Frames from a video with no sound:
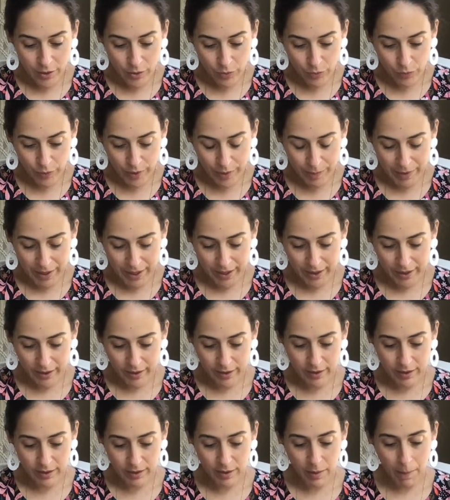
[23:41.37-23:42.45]
ribbing,
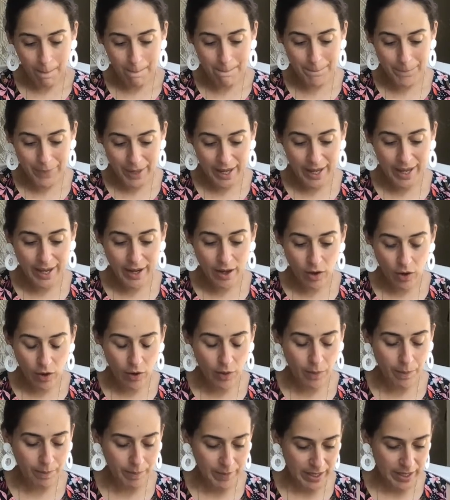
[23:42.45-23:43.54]
by
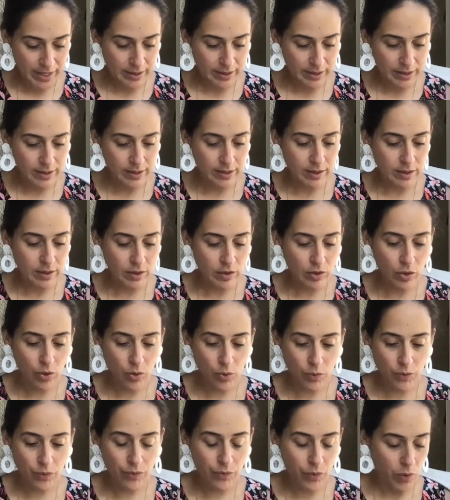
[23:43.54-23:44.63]
all means,
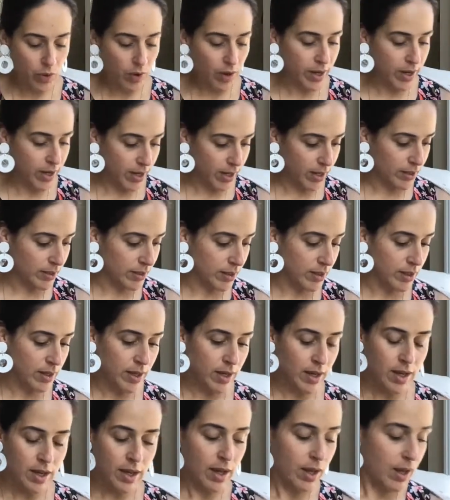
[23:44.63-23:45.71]
go for it.
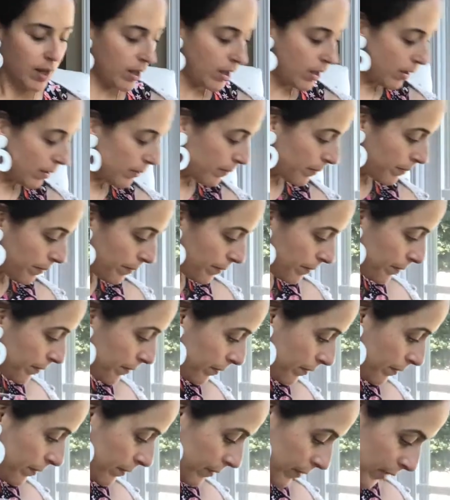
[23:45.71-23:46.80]

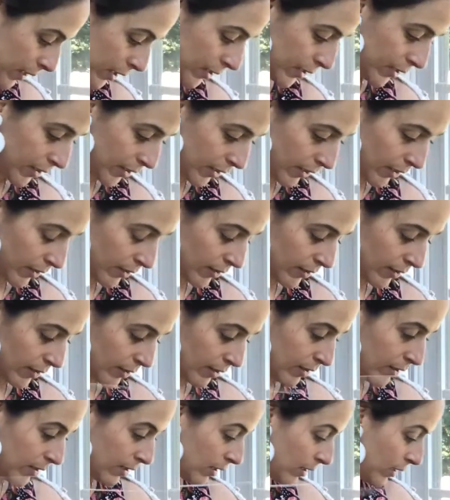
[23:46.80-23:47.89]
Let's see.
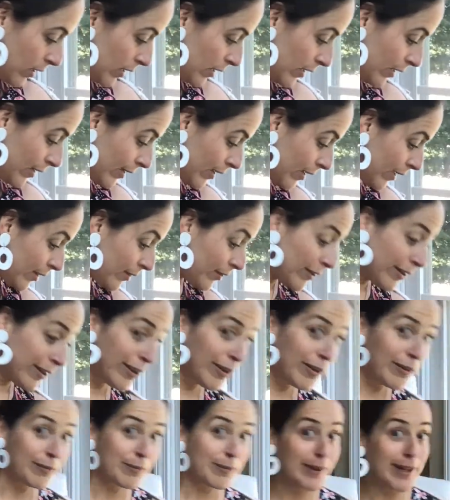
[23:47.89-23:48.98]
I don't
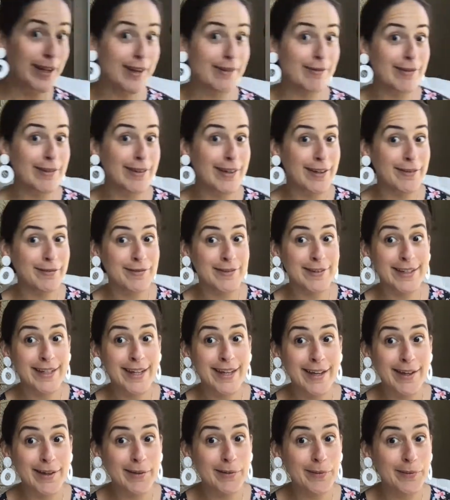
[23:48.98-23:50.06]
know if I'm gonna have enough
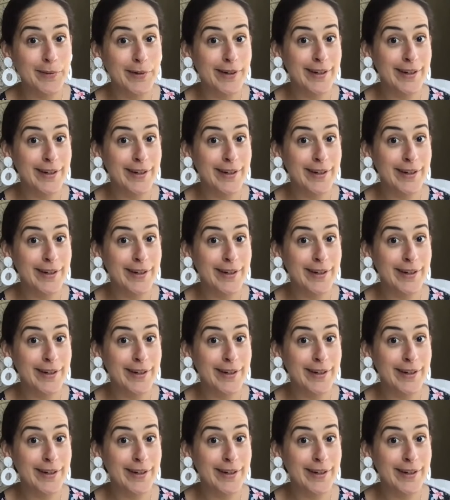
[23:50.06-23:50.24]
tail.